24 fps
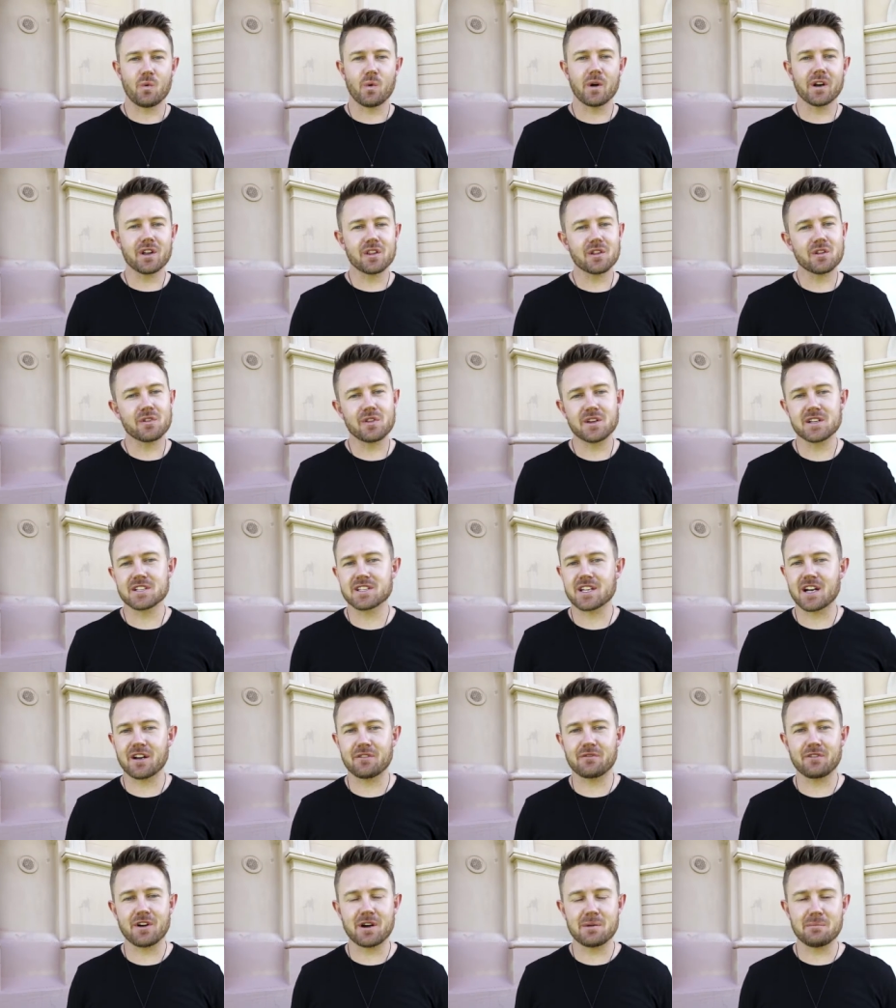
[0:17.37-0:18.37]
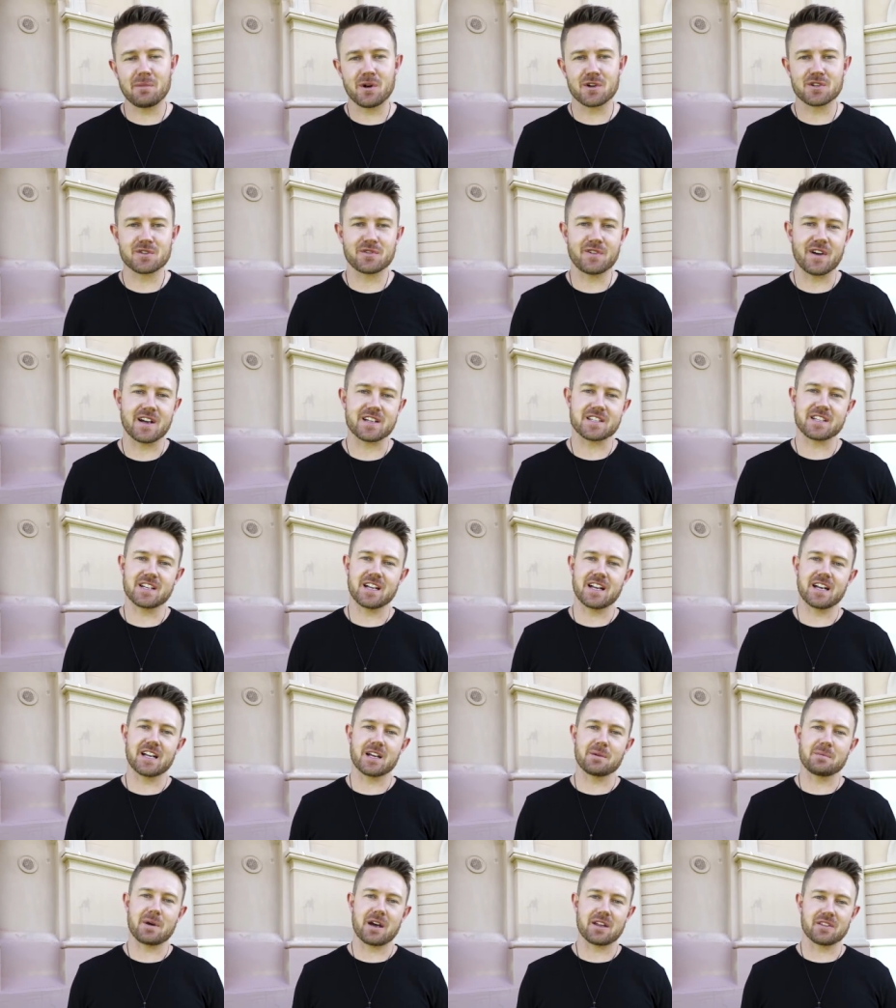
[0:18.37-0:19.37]
One of the things that I find most
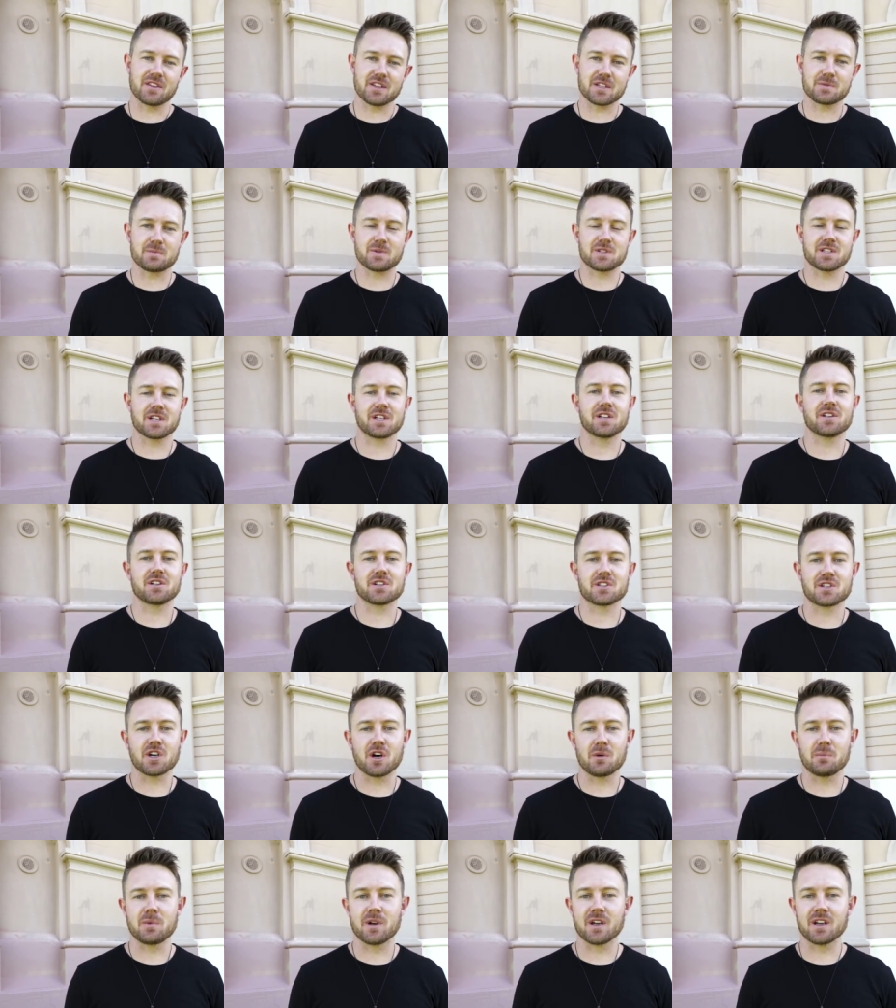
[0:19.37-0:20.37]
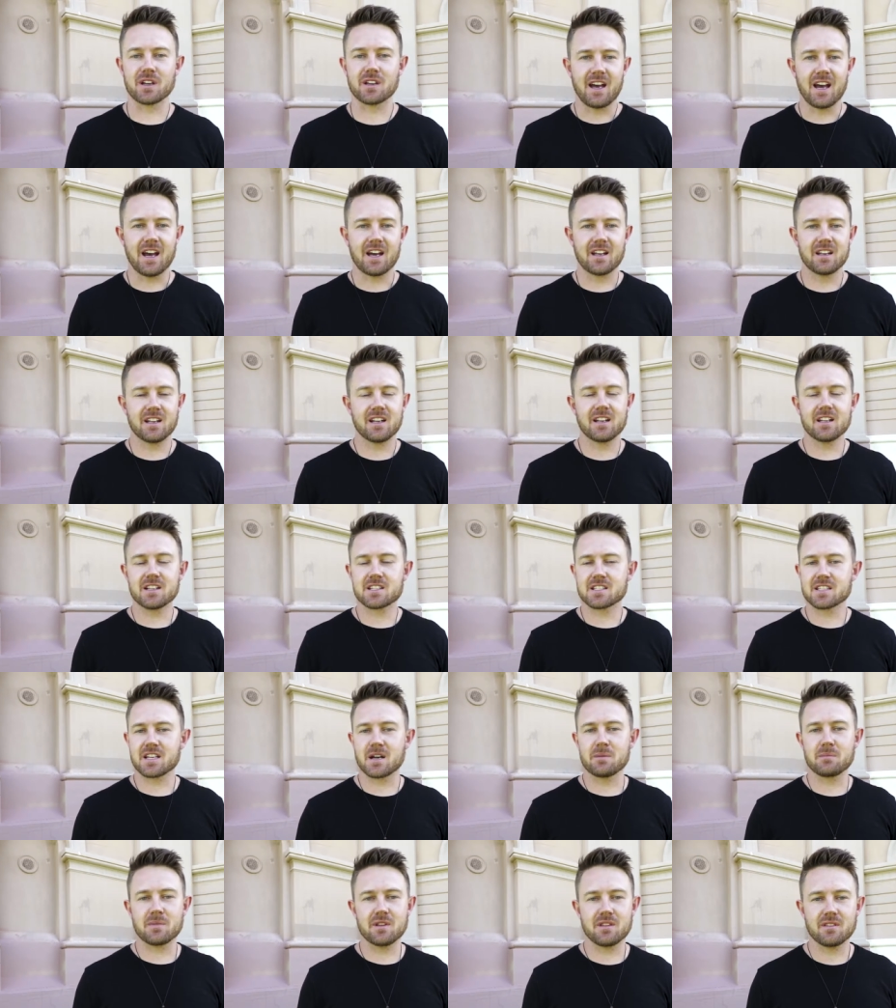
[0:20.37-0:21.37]
fascinating about this particular topic, and it is
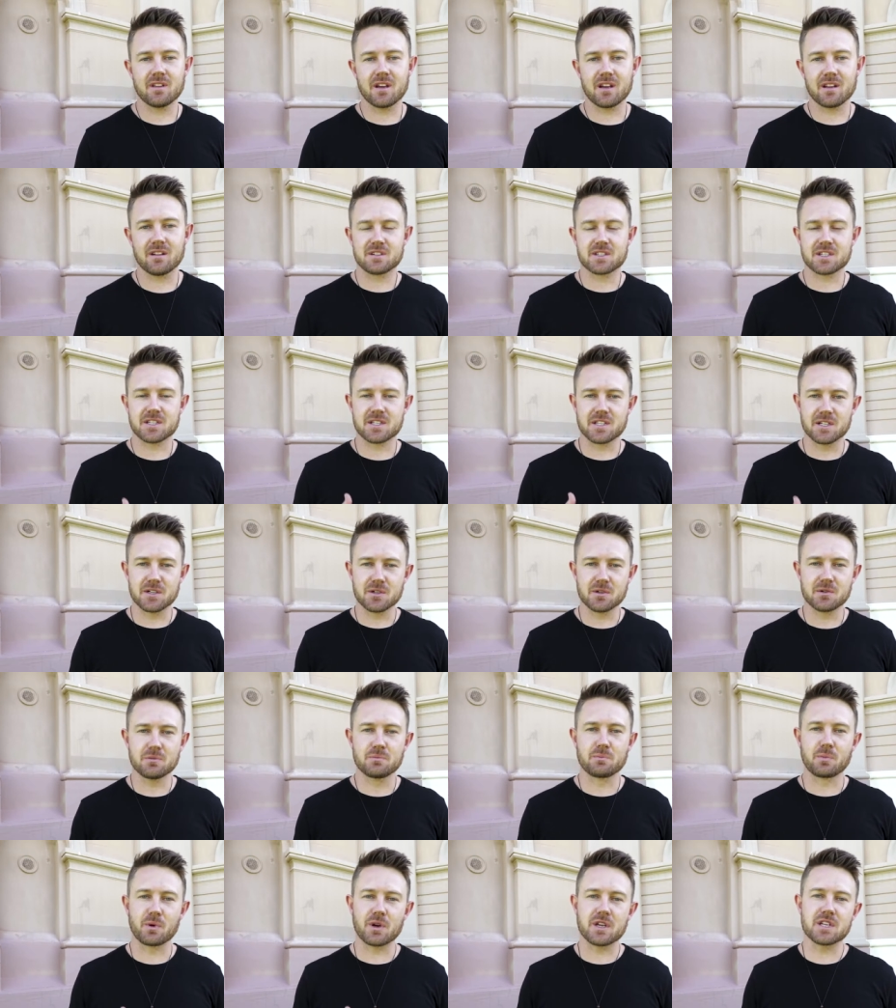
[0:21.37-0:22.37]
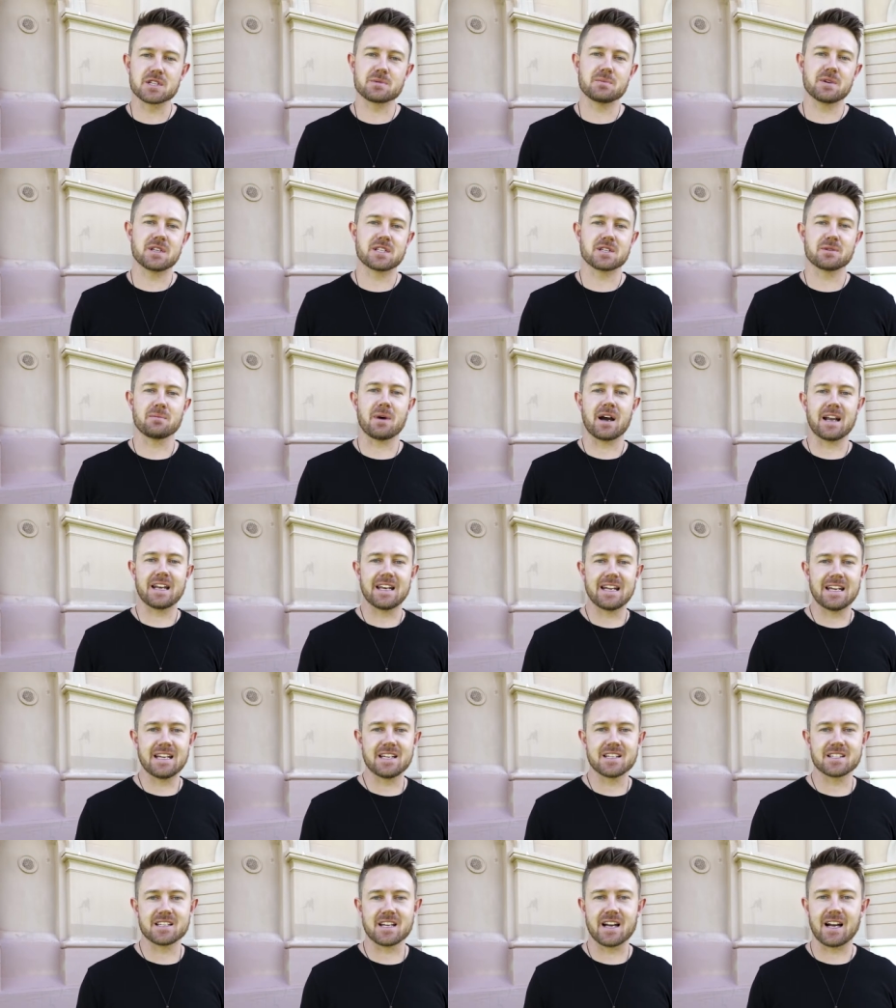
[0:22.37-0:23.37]
something that still brings me to my
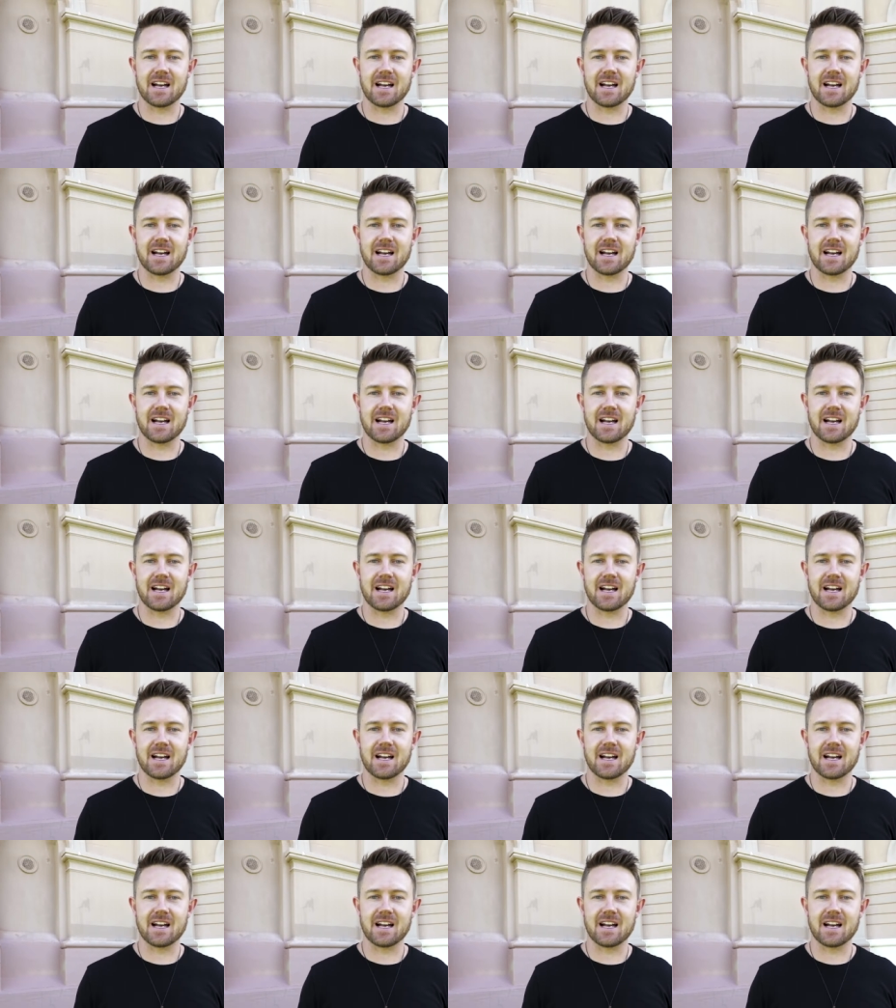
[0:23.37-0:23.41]
knees